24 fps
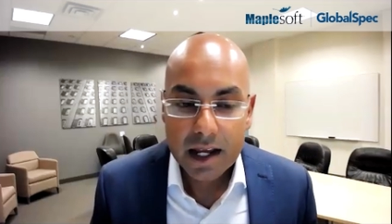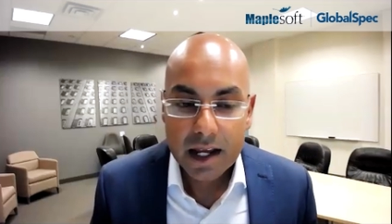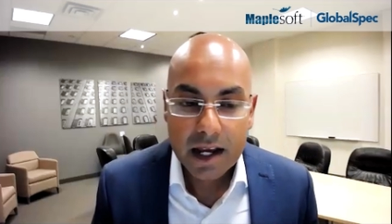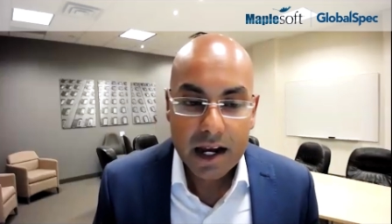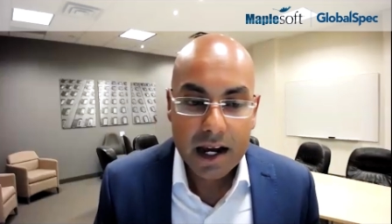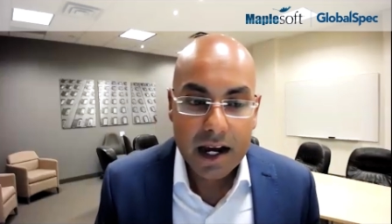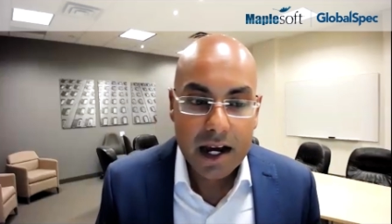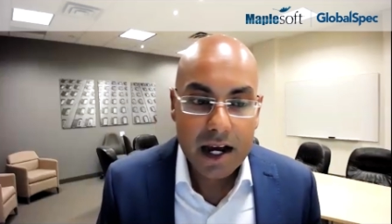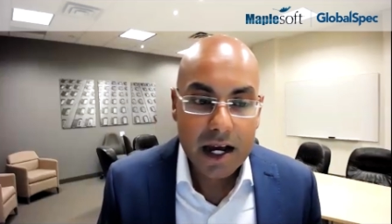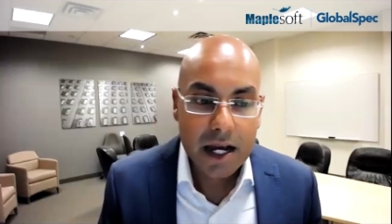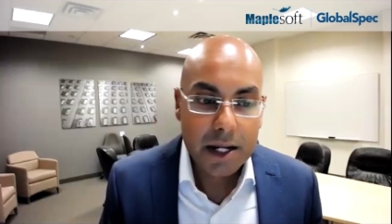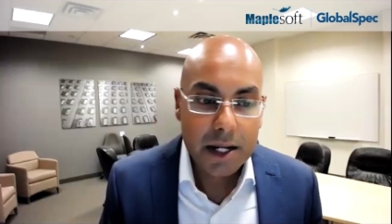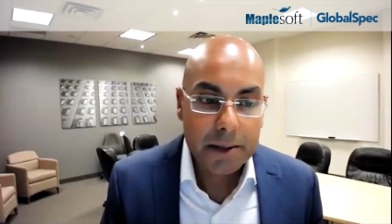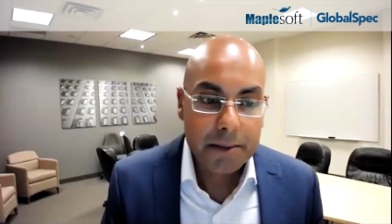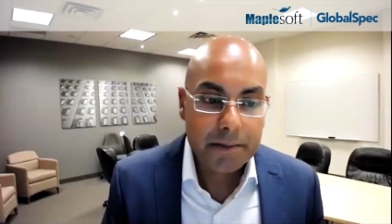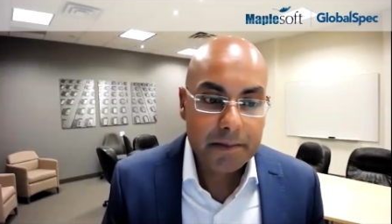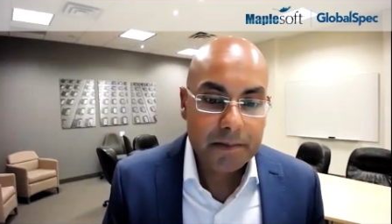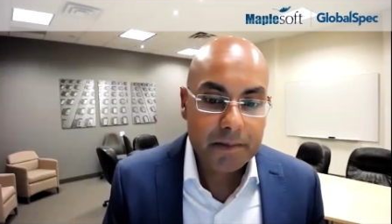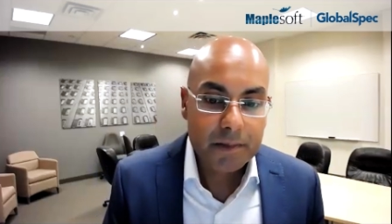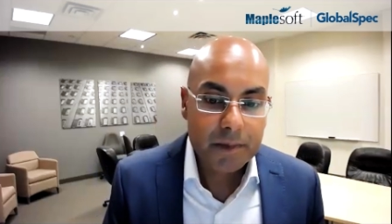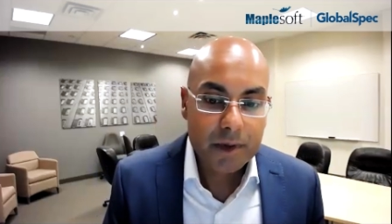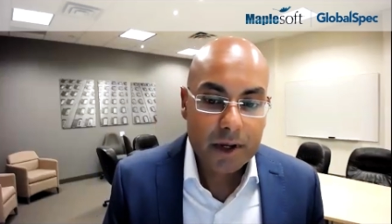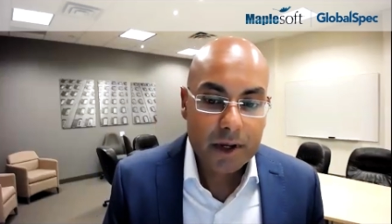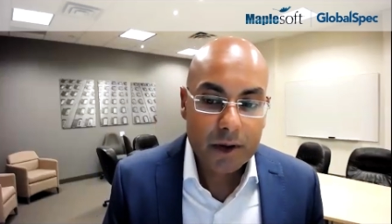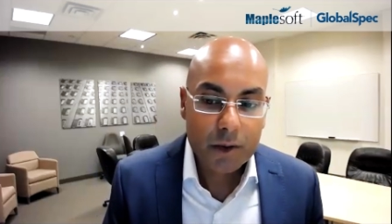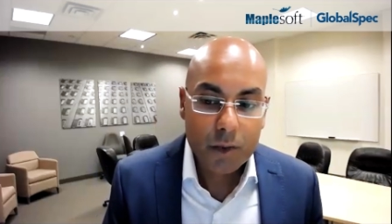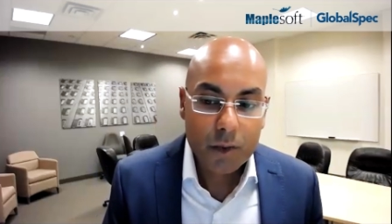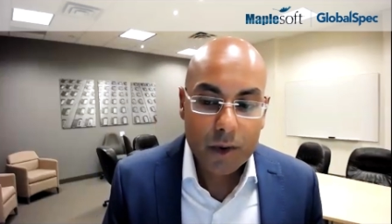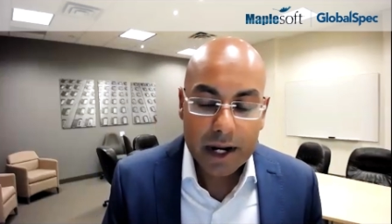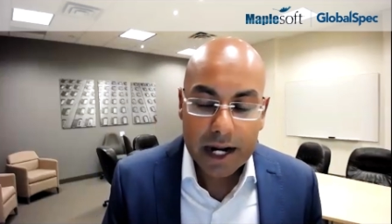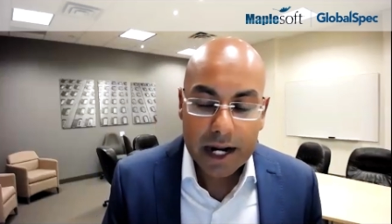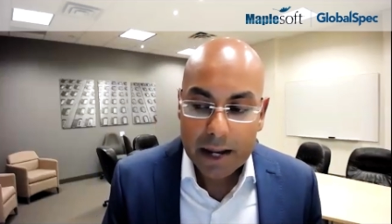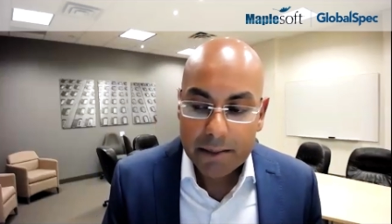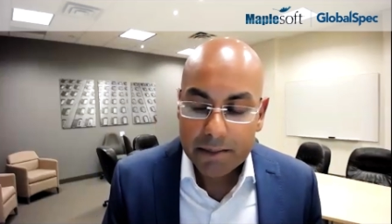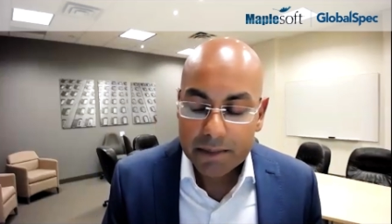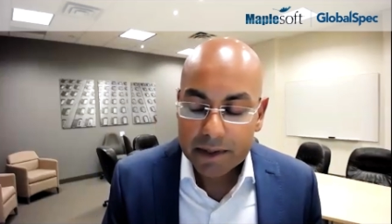Um, one
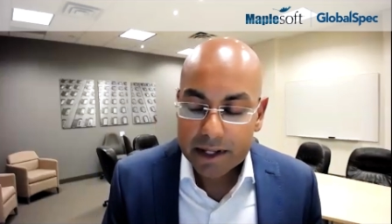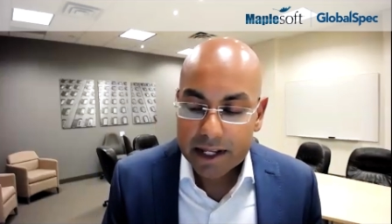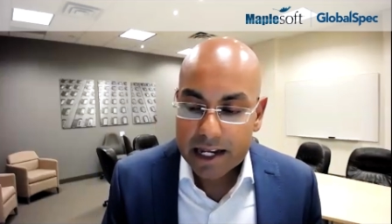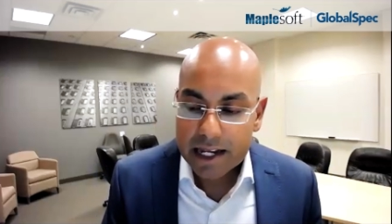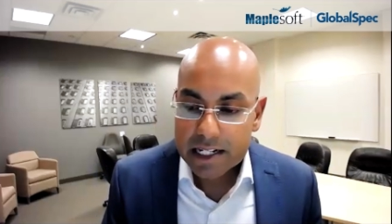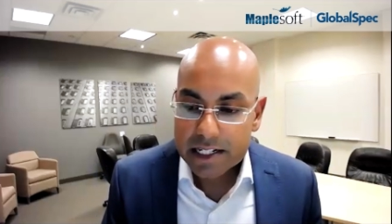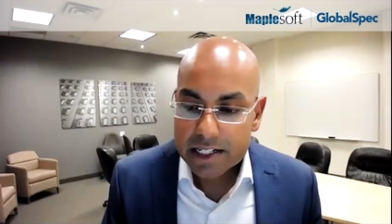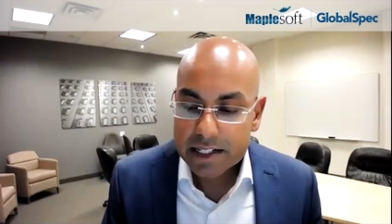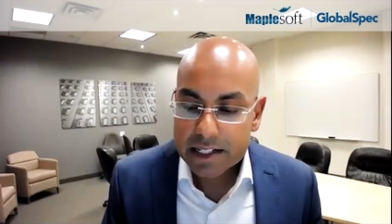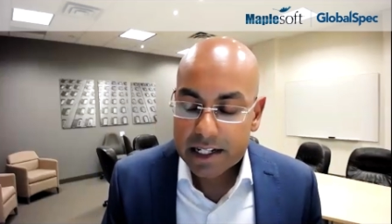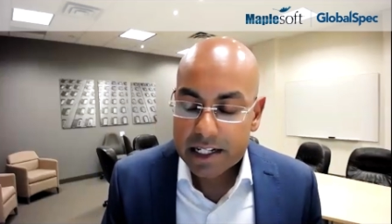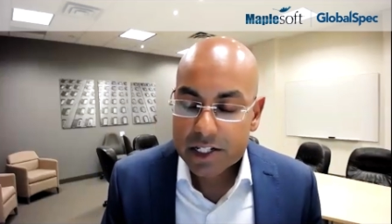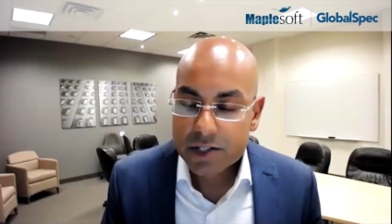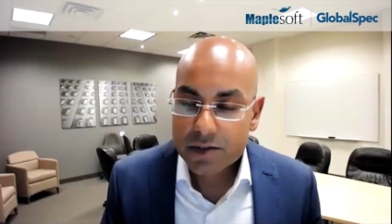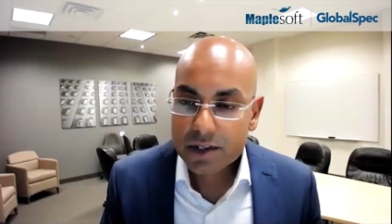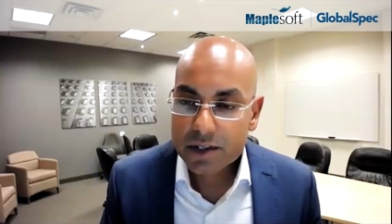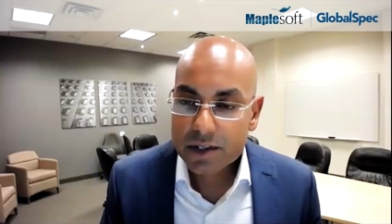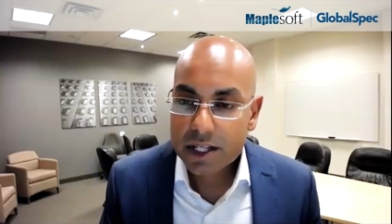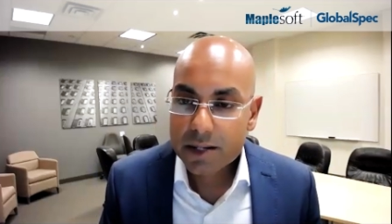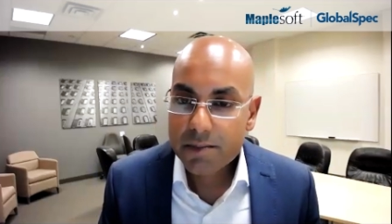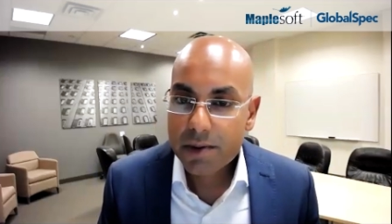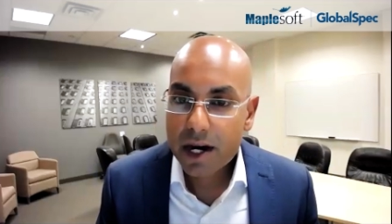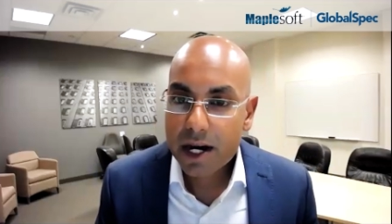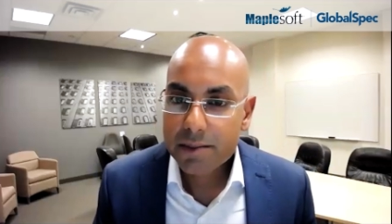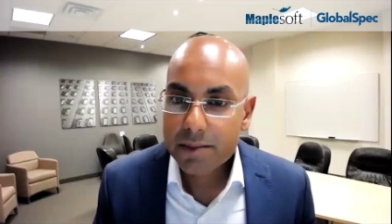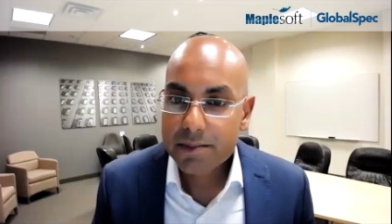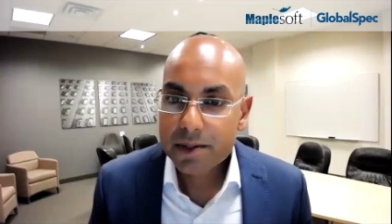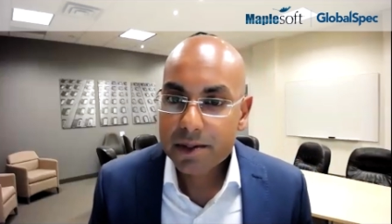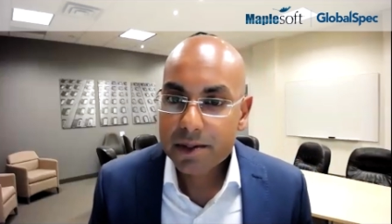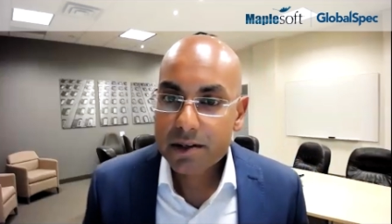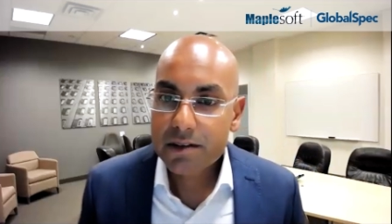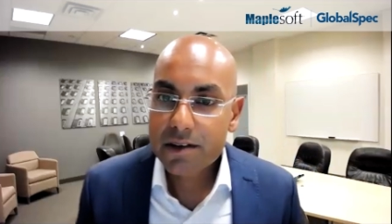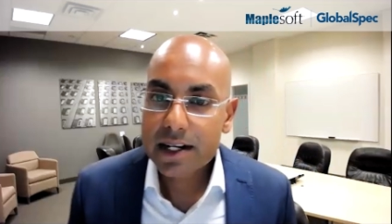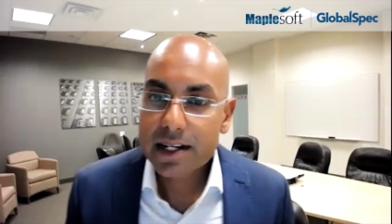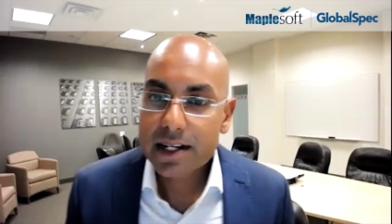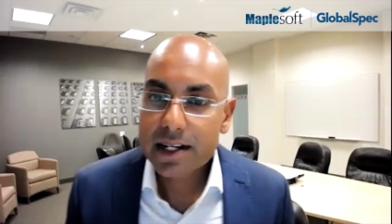application that's really popular
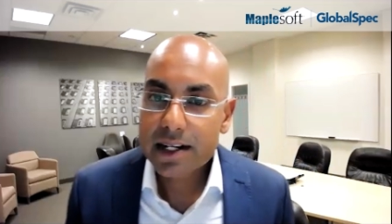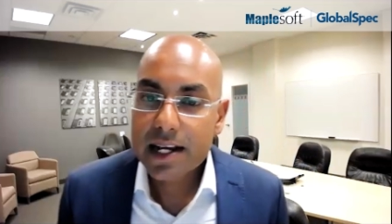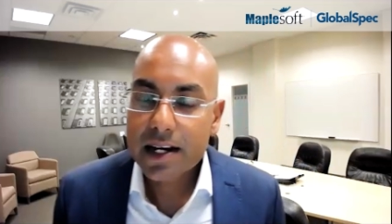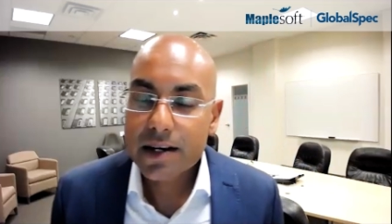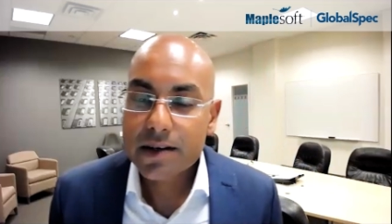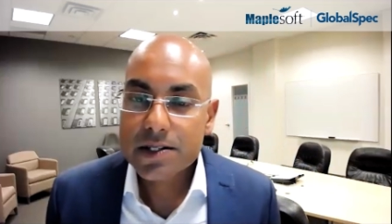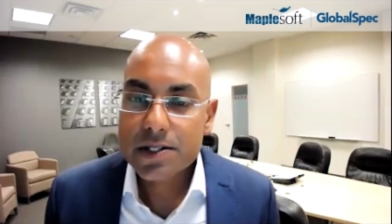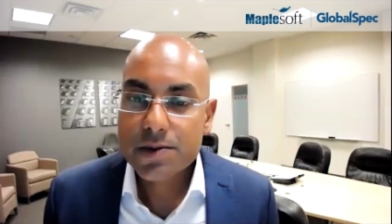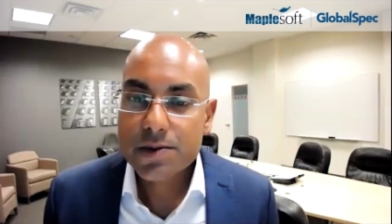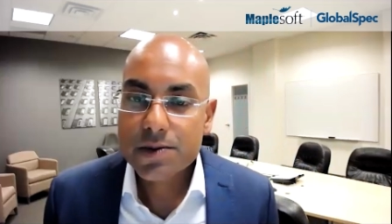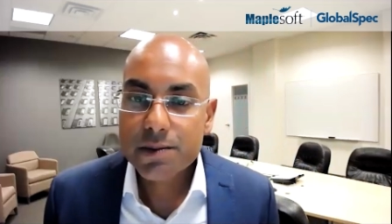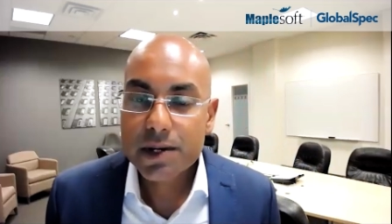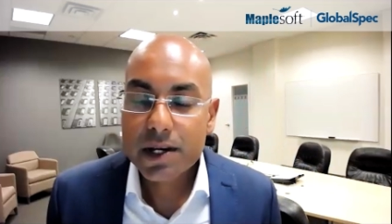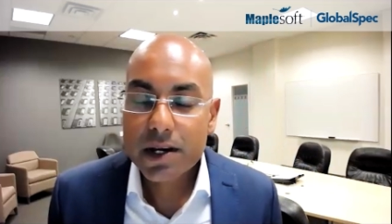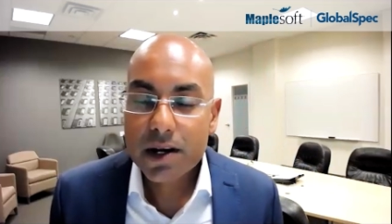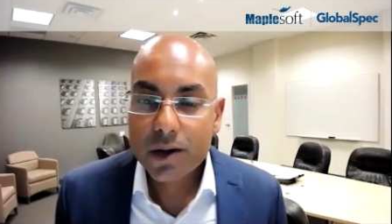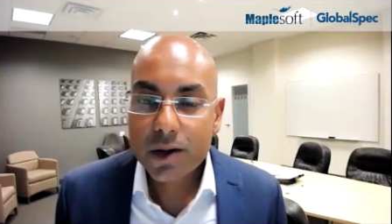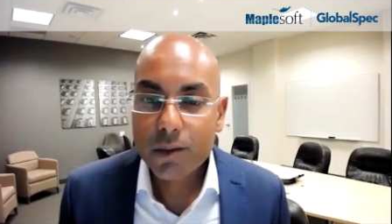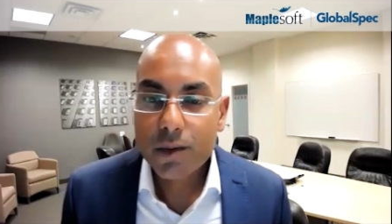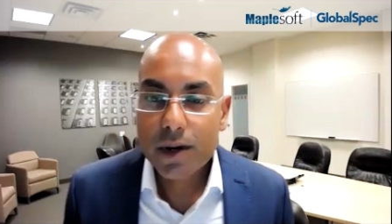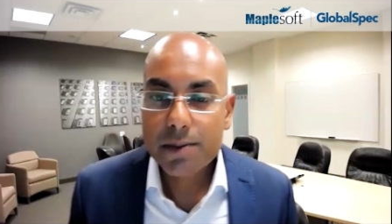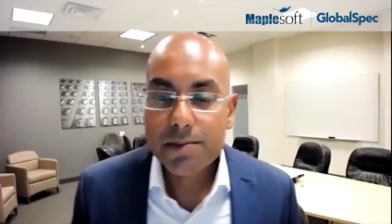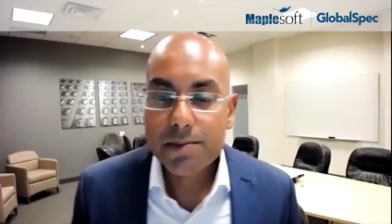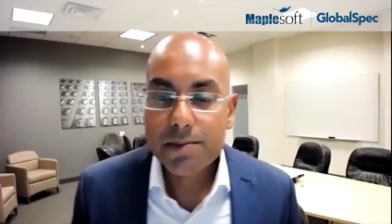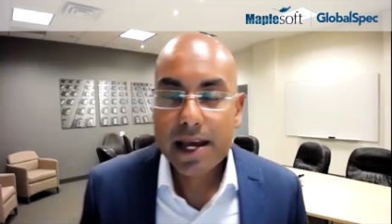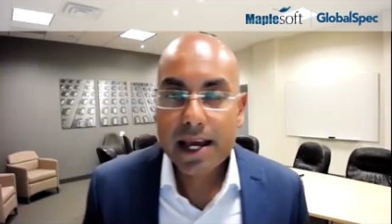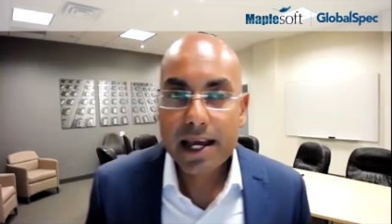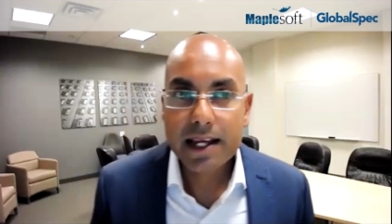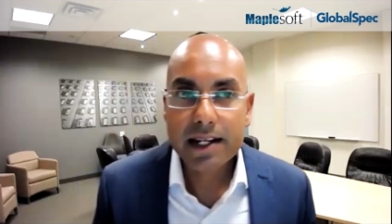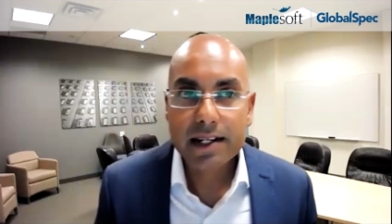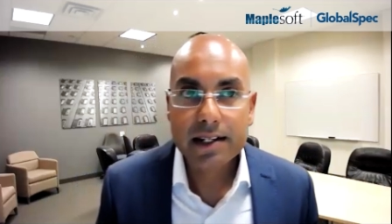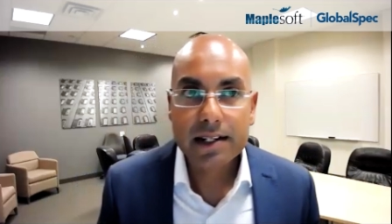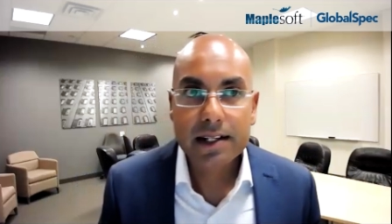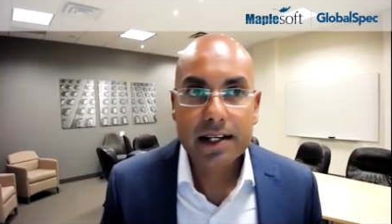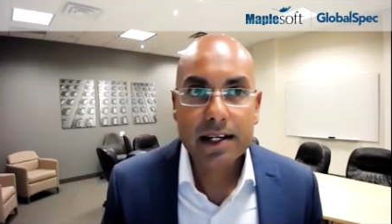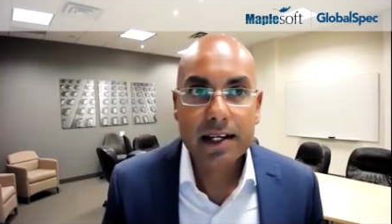right now is what we call web
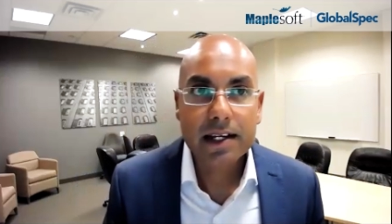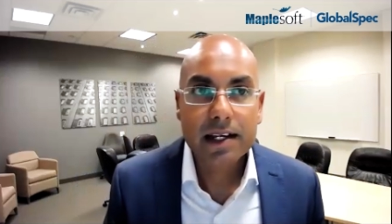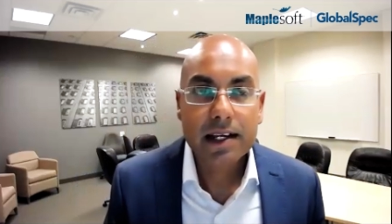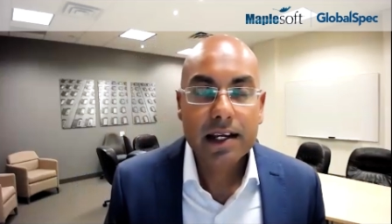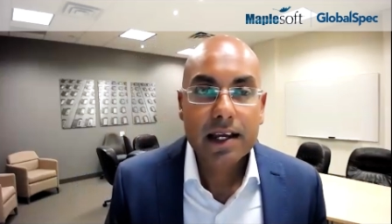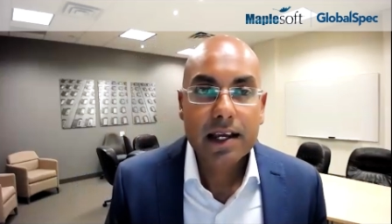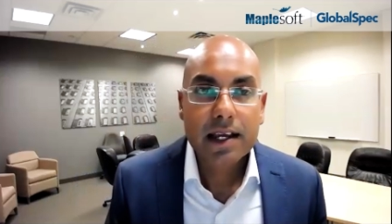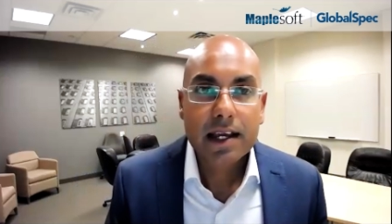handling.